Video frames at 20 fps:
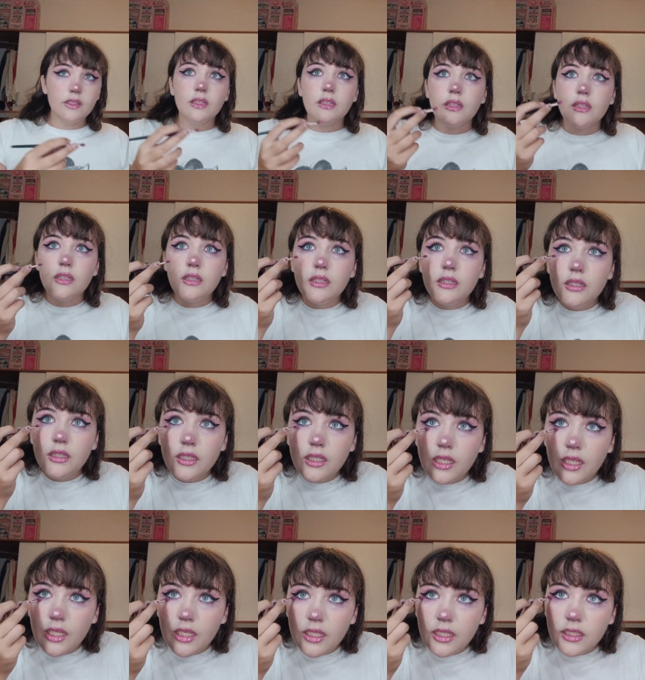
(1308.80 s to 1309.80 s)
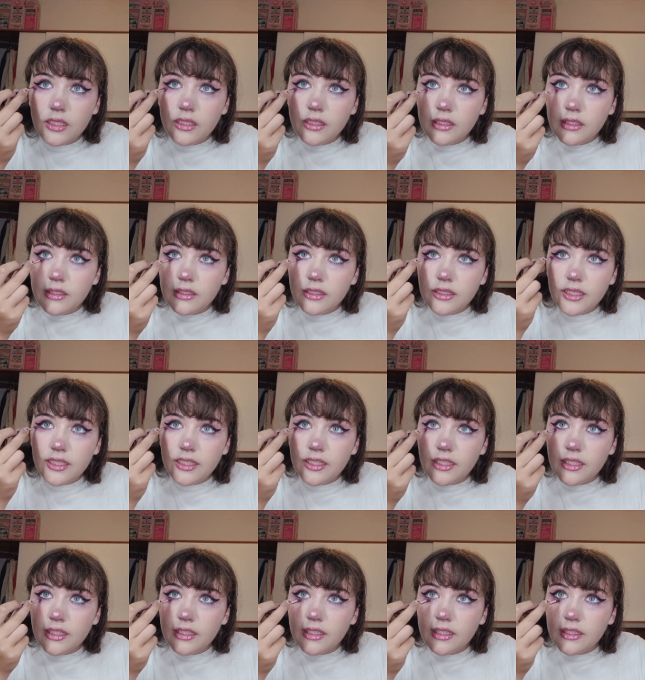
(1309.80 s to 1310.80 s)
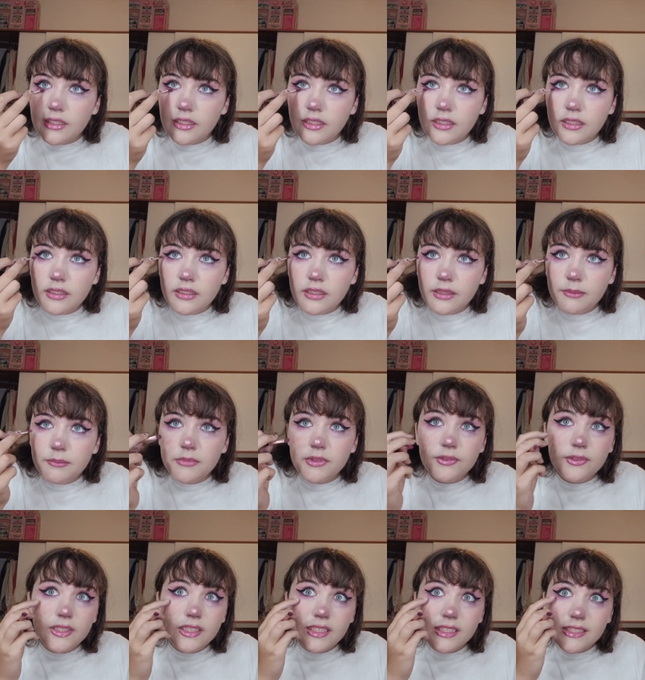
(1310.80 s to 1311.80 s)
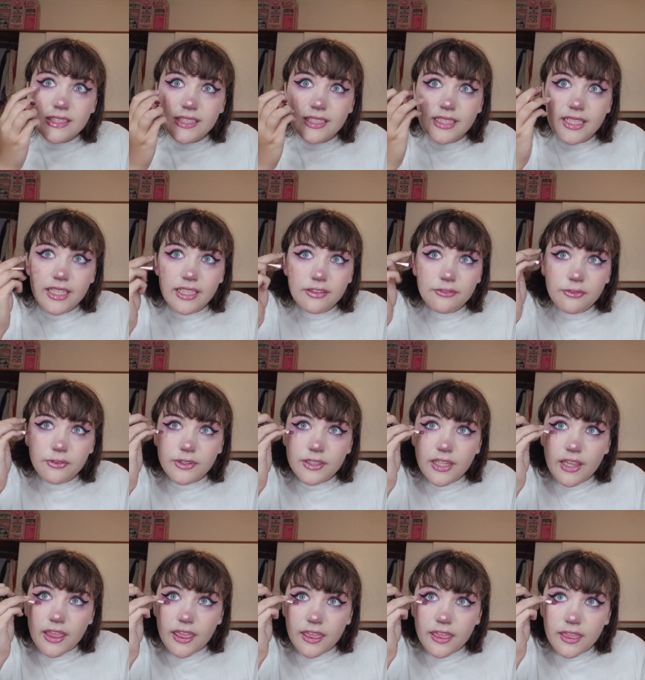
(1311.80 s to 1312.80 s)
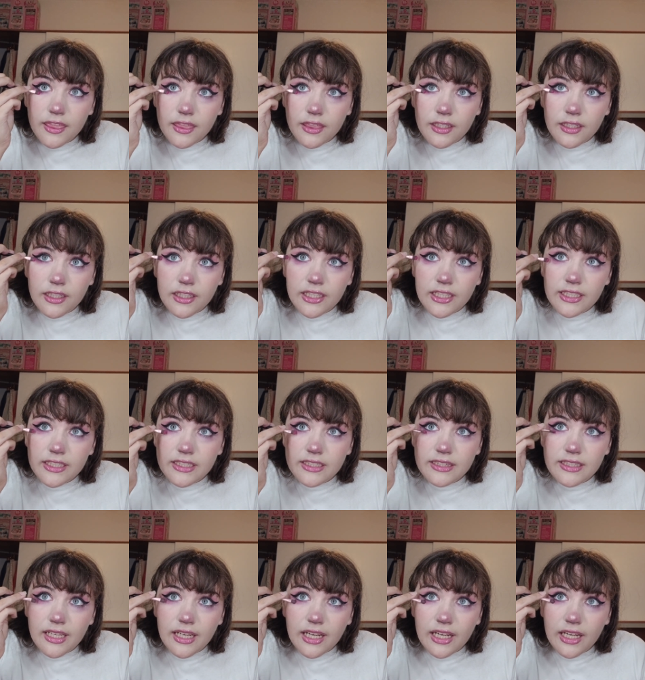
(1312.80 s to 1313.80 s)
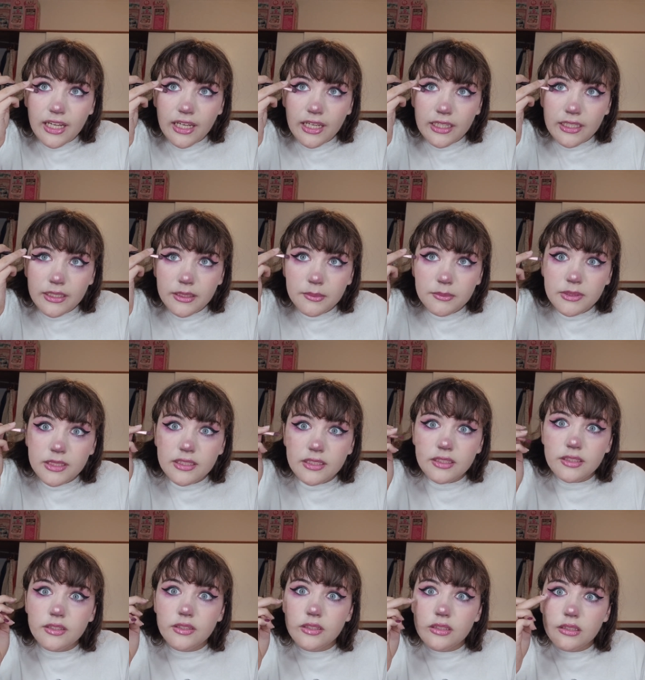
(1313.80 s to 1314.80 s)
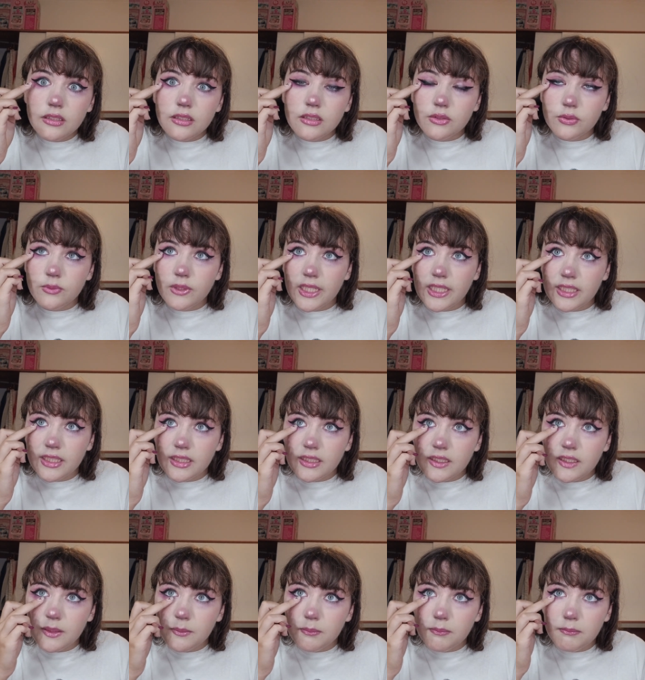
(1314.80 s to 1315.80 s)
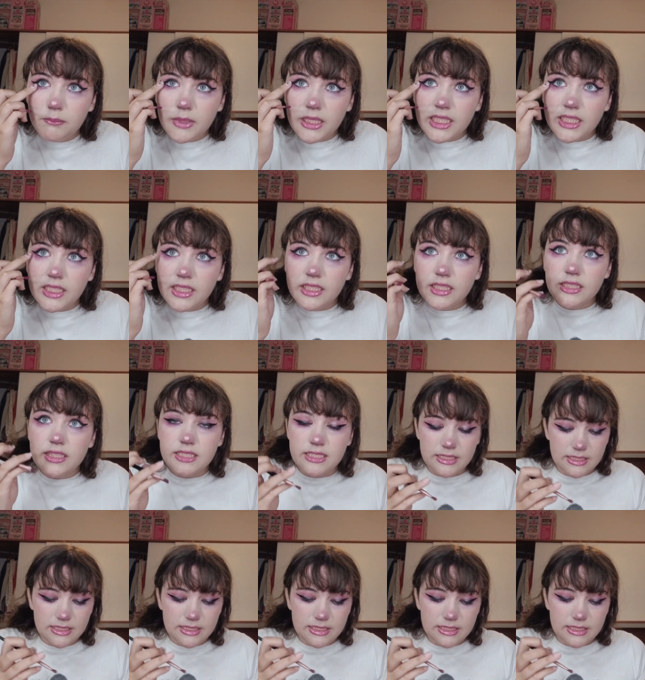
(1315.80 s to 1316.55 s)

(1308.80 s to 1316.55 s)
And I'm doing this again for the third time in 20 minutes.